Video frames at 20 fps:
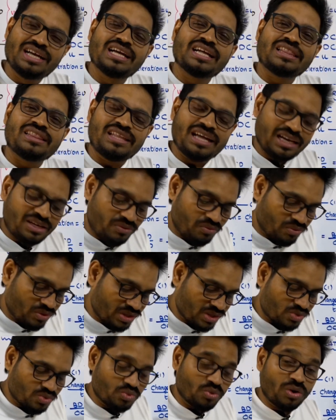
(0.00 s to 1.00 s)
That
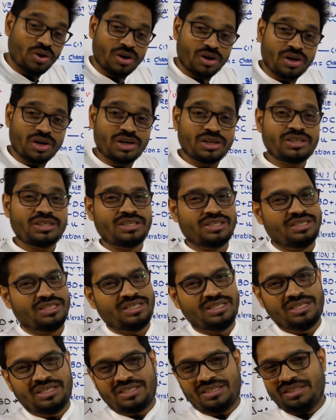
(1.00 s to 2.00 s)
was what
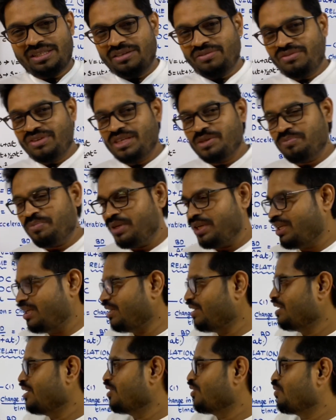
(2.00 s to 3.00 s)
the VP
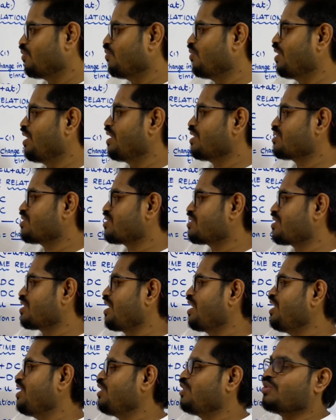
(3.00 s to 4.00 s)
was
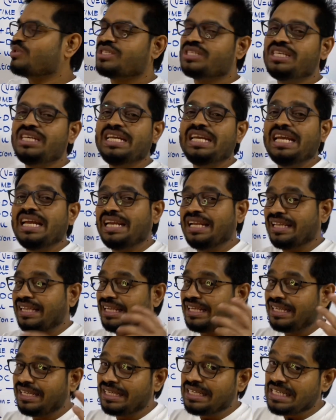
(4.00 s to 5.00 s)
trying to see in the
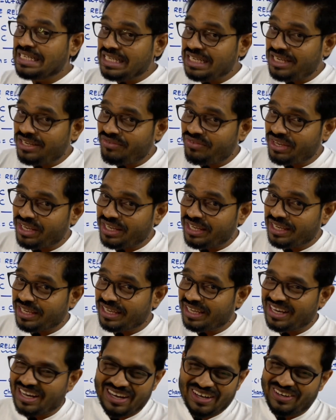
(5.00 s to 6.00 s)
TV.
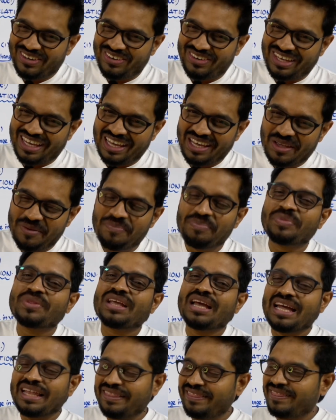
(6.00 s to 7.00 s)
Okay,
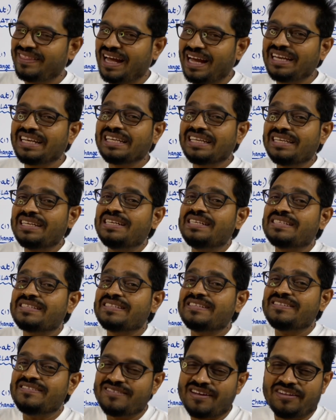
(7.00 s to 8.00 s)
and that is
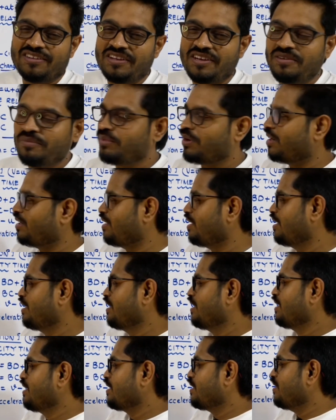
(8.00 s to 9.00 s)
nothing but
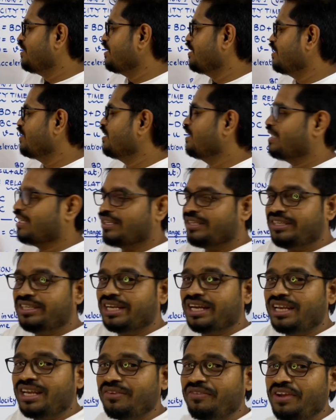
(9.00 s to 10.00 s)
the
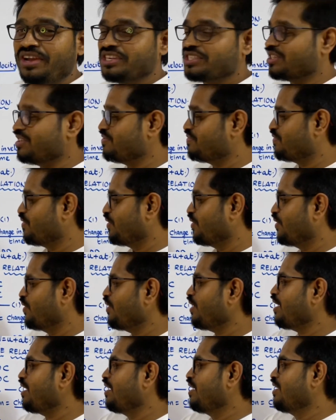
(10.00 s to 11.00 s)
derivation
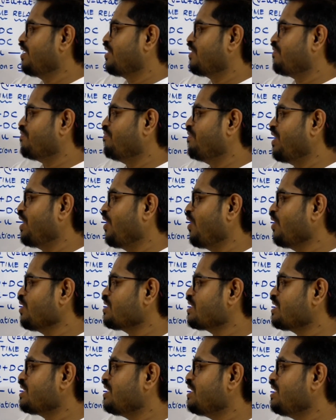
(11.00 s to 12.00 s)
for
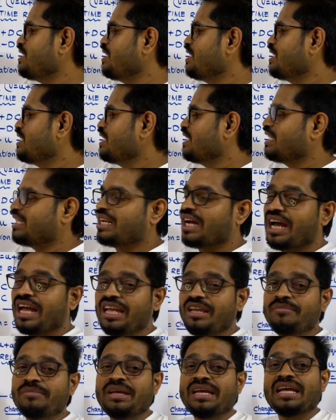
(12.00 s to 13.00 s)
velocity
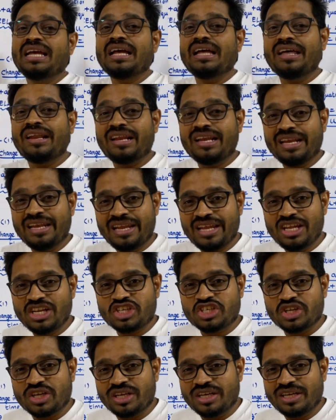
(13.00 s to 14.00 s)
time relation.